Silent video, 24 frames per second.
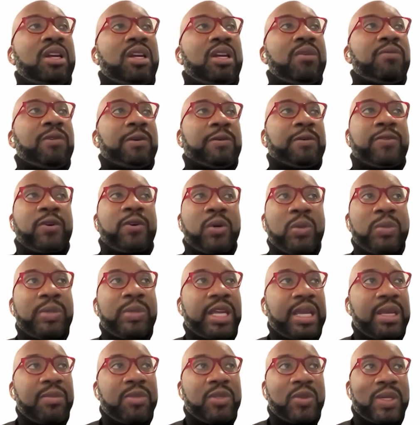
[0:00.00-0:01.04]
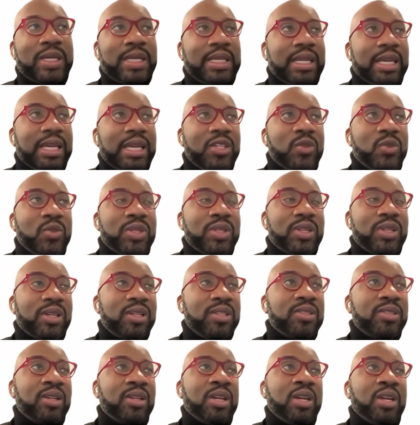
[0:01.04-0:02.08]
if a firm came to engage with
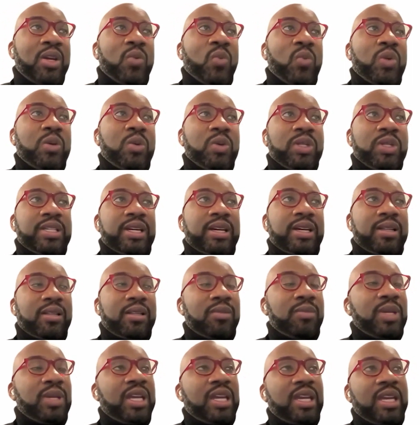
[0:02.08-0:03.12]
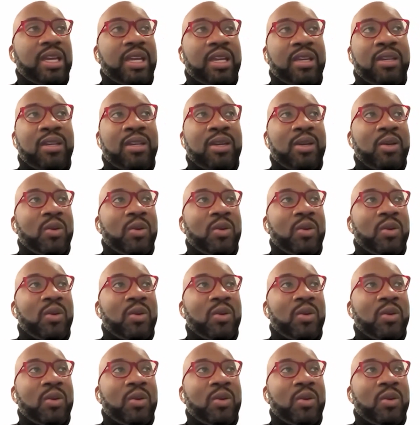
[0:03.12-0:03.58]
us, we would tell them, hey,